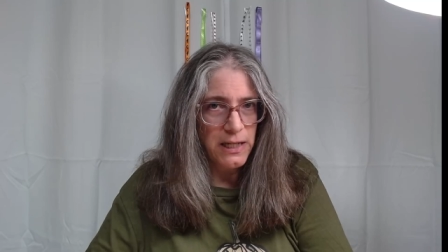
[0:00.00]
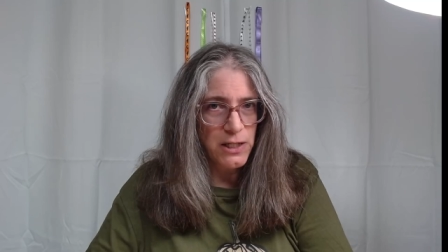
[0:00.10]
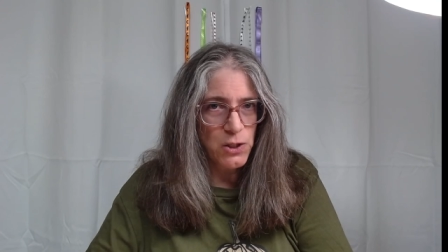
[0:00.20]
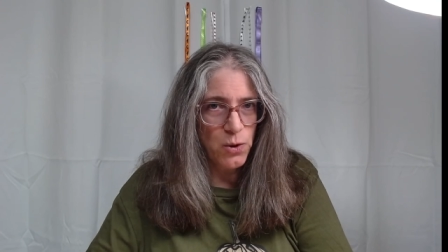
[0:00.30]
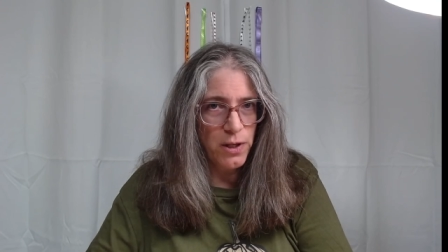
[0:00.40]

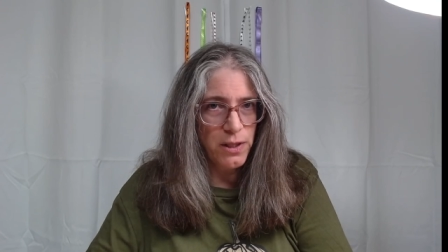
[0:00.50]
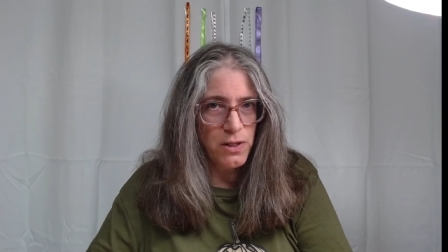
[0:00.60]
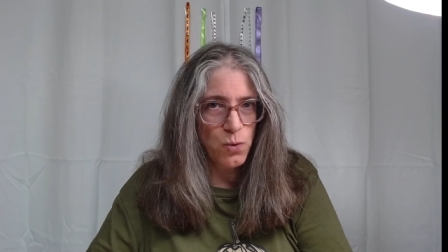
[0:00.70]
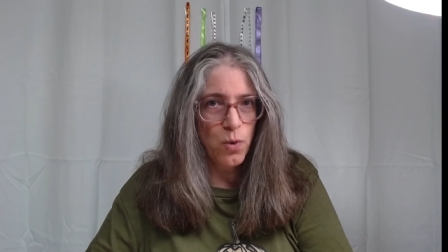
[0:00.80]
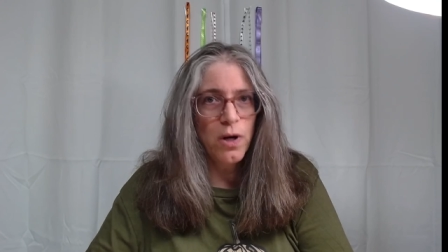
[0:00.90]
I saw
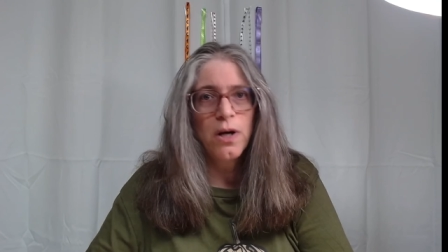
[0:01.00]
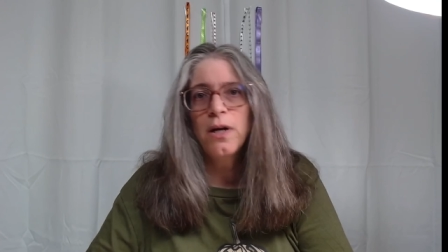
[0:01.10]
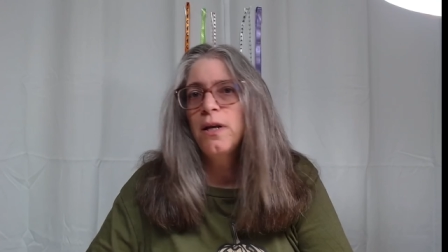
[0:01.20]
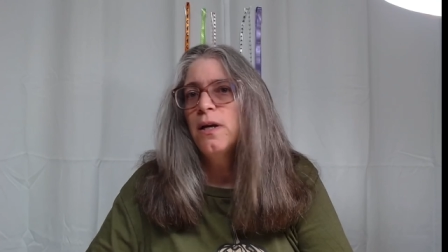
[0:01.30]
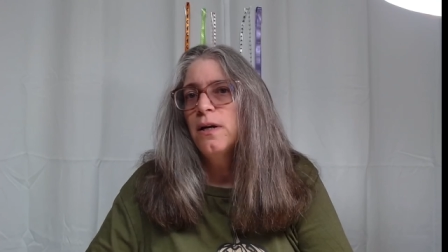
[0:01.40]
this
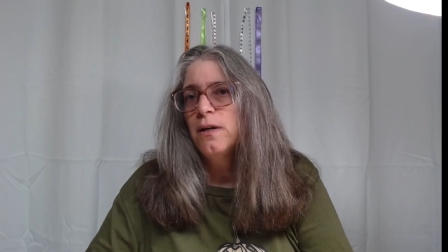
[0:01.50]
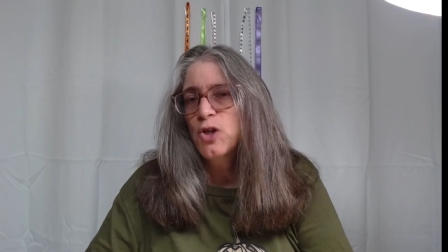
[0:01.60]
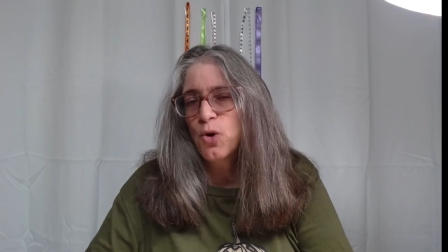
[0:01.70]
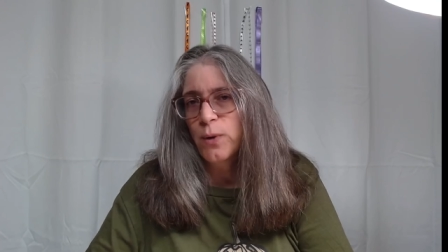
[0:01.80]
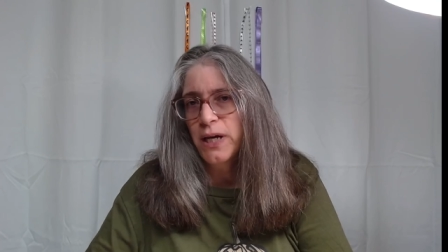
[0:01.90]
one.
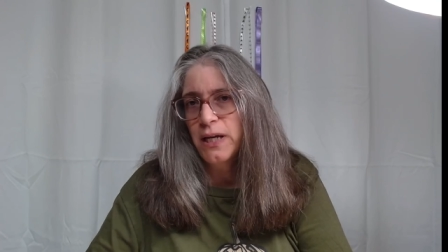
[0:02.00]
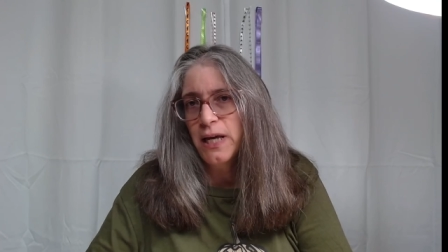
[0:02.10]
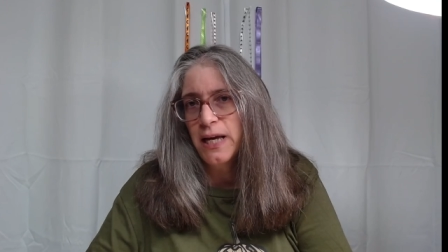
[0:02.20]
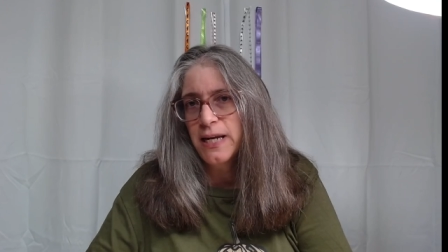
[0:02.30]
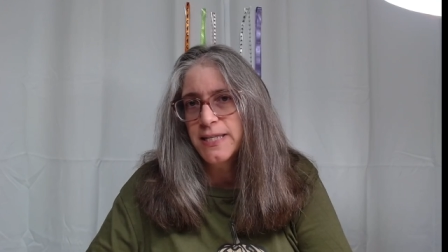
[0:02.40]

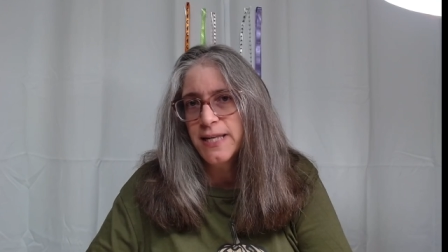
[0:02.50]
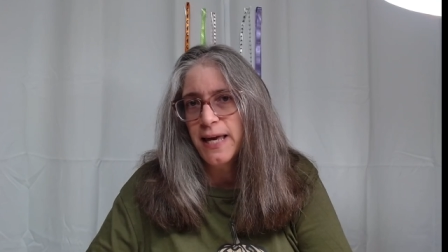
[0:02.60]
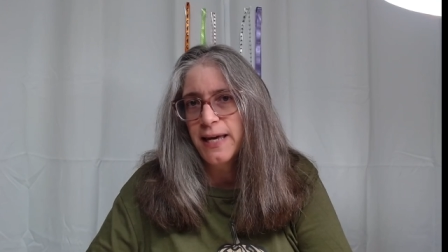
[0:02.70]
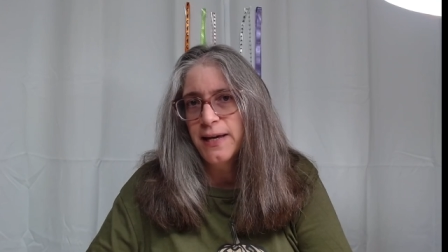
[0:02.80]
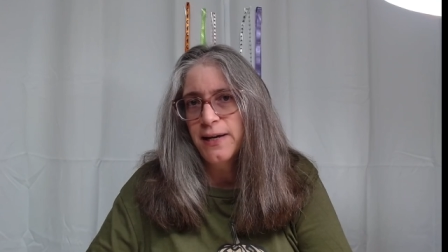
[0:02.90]
Joann had a
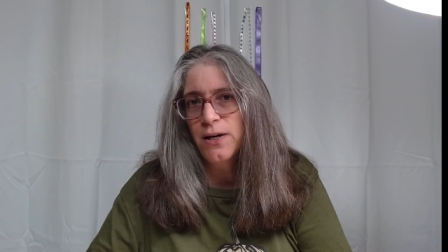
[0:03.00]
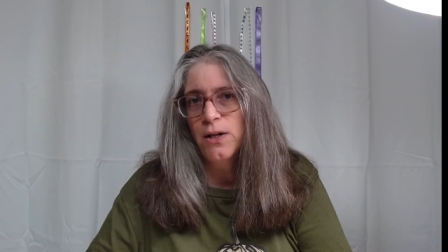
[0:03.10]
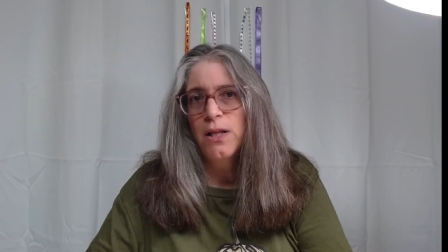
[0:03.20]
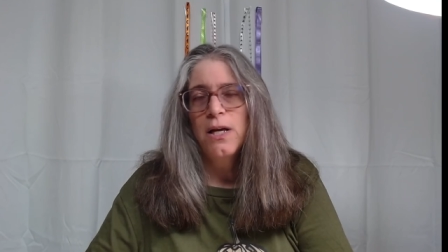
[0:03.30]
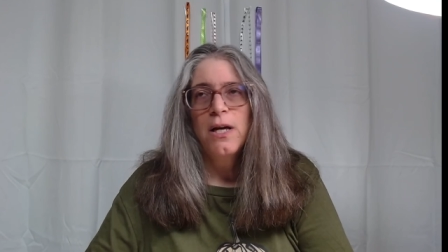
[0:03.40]

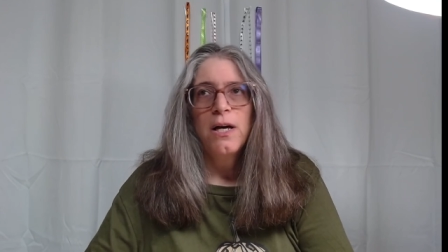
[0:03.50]
sale.